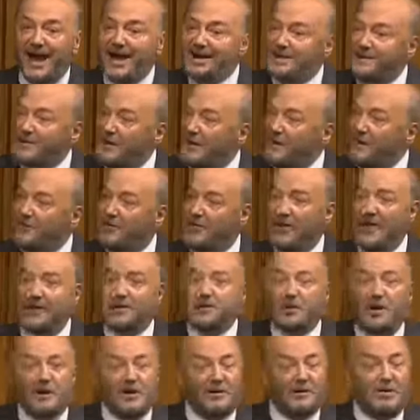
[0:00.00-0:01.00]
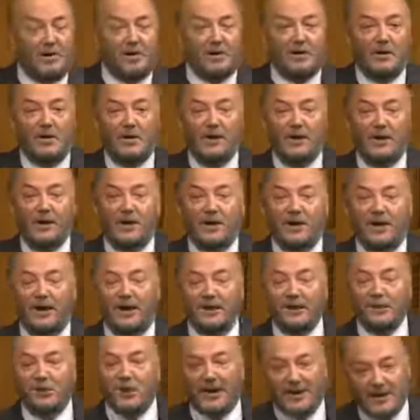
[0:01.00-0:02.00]
I tell the Right Honourable
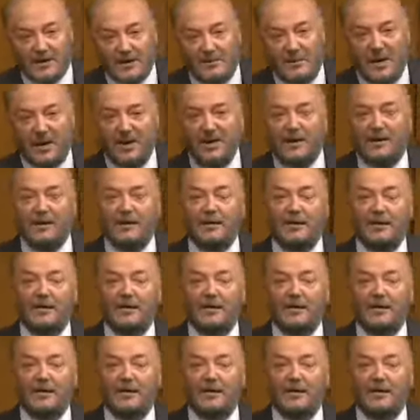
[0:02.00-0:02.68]
gentleman